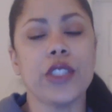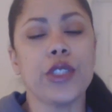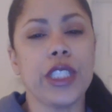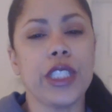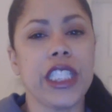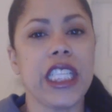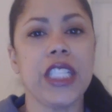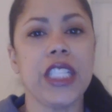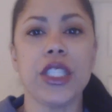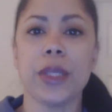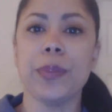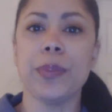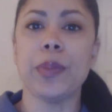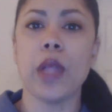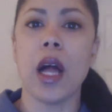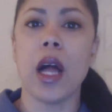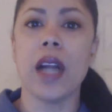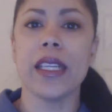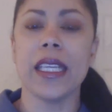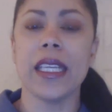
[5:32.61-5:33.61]
strategic
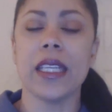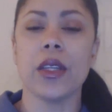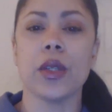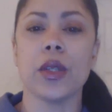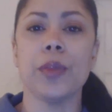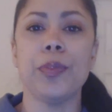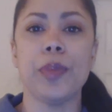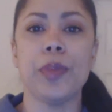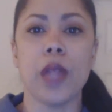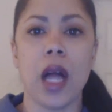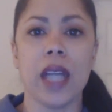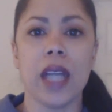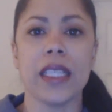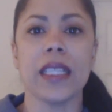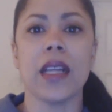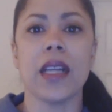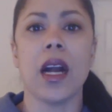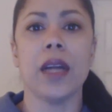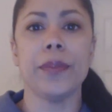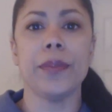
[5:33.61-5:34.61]
blogging or
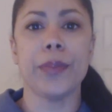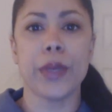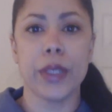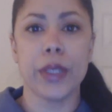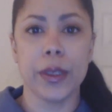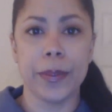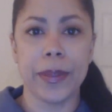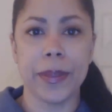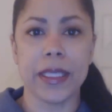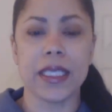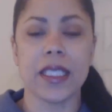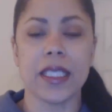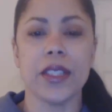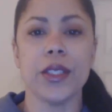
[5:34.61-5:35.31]
blogging on purpose.